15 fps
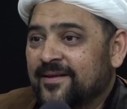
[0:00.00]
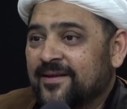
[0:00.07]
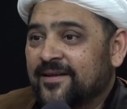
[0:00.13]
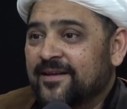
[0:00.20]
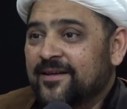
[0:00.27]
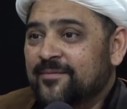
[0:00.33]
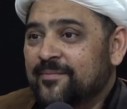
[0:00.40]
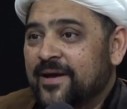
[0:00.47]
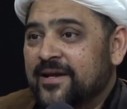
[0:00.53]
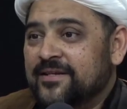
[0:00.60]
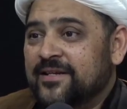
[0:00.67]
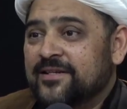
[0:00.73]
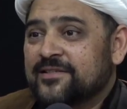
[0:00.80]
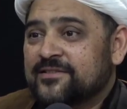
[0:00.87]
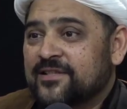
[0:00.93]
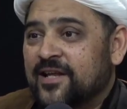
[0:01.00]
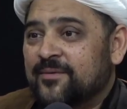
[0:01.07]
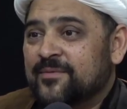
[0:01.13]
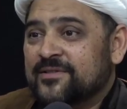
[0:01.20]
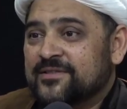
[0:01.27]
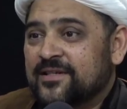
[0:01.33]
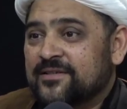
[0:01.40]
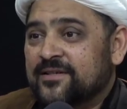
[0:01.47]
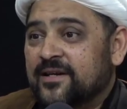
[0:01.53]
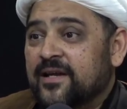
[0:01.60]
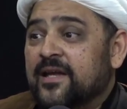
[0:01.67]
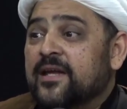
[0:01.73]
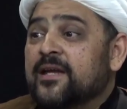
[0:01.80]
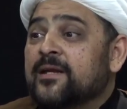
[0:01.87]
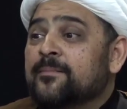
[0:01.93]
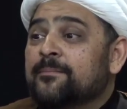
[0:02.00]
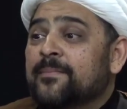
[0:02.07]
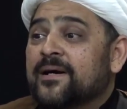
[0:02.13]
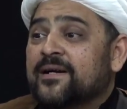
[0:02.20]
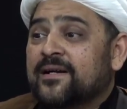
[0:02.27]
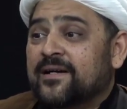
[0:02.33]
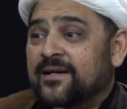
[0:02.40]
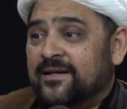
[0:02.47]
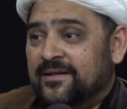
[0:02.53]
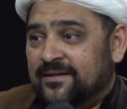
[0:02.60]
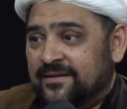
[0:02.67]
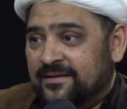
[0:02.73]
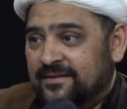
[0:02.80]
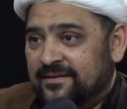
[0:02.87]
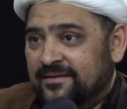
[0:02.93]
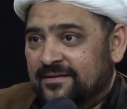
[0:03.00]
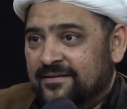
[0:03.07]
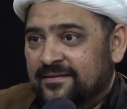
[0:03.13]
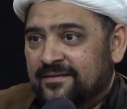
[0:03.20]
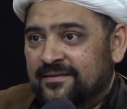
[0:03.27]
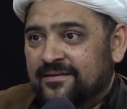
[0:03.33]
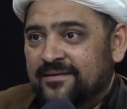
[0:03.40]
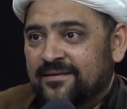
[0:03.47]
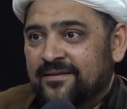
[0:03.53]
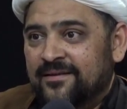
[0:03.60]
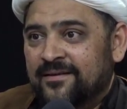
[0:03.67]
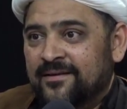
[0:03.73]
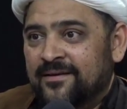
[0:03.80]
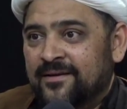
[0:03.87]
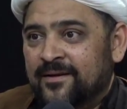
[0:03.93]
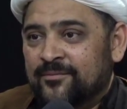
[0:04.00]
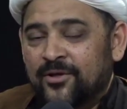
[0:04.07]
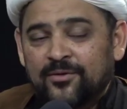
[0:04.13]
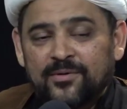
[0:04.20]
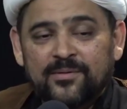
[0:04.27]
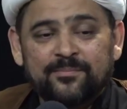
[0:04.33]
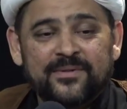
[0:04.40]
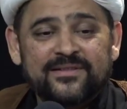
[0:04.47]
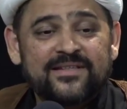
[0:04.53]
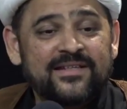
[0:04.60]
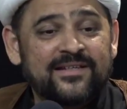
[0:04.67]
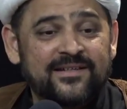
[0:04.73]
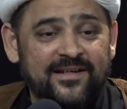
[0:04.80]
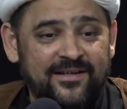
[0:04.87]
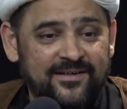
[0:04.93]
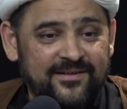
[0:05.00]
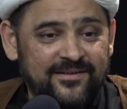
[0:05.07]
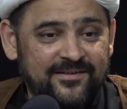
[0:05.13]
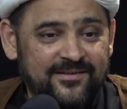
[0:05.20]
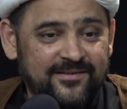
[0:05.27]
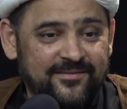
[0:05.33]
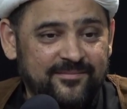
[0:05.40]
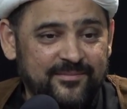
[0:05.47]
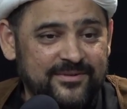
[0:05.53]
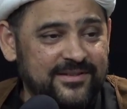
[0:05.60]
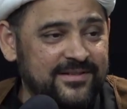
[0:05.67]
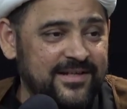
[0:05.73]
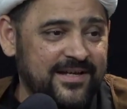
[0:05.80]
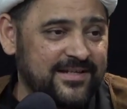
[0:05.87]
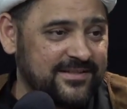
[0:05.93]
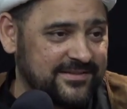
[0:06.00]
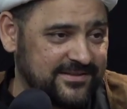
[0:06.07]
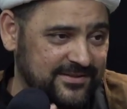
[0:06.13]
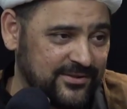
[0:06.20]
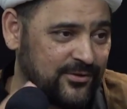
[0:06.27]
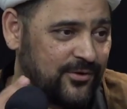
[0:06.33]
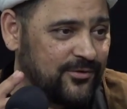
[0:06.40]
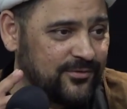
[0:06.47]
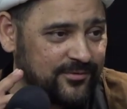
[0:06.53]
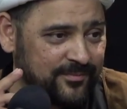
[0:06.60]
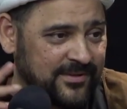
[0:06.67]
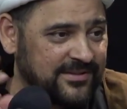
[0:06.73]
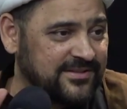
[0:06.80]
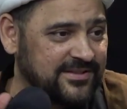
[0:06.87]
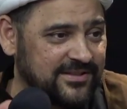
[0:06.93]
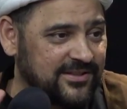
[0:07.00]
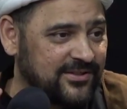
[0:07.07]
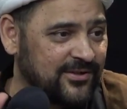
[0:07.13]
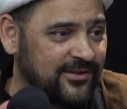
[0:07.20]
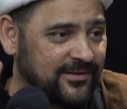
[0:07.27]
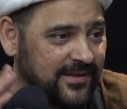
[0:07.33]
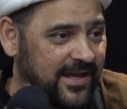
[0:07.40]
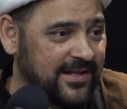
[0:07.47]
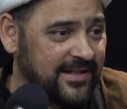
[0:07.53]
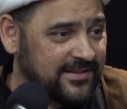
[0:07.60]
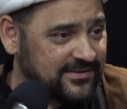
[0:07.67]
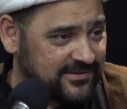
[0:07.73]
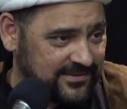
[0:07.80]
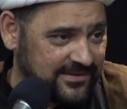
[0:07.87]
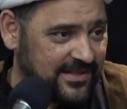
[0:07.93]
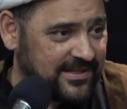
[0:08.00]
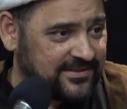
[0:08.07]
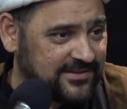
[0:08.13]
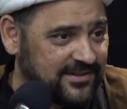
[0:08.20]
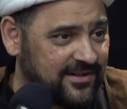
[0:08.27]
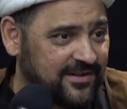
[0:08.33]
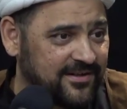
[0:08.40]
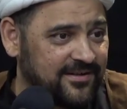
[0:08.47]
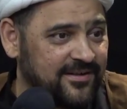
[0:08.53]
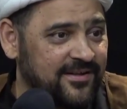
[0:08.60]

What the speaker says: He made an Islamic center in Mecca. Now in Medina. Medina is, masjids and all that. That's there.